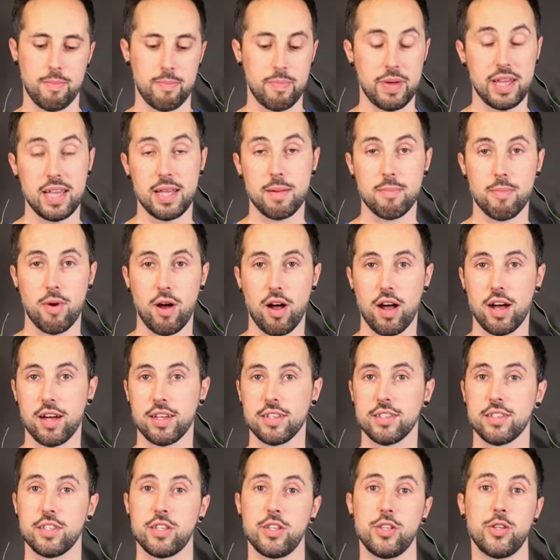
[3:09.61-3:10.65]
peat
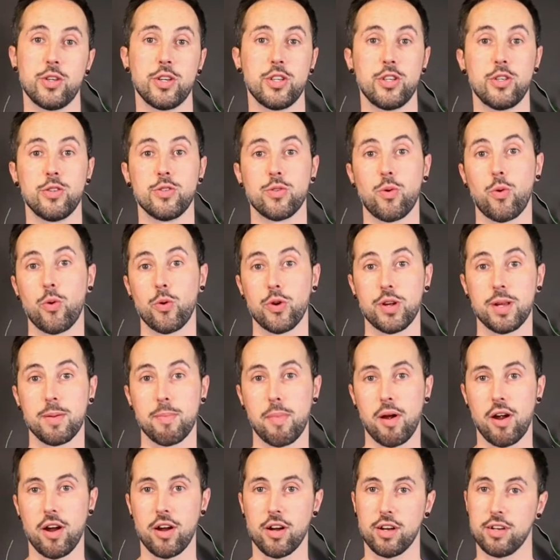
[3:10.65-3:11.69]
moss, you could use orchid
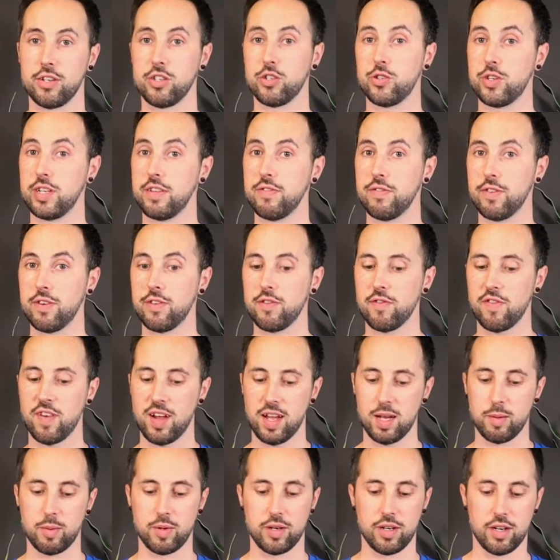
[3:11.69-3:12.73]
bark or tree fern
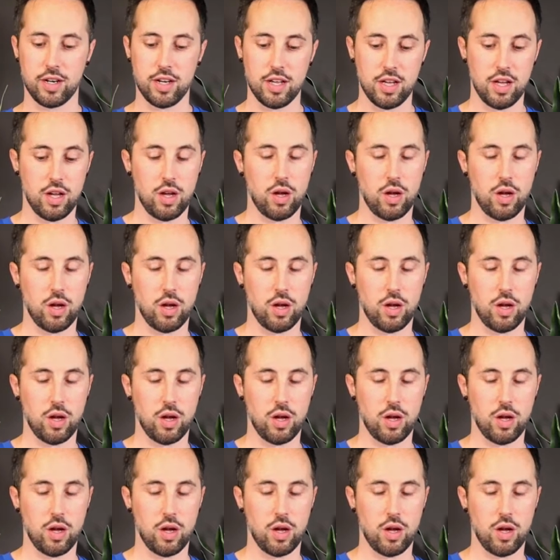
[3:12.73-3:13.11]
fiber,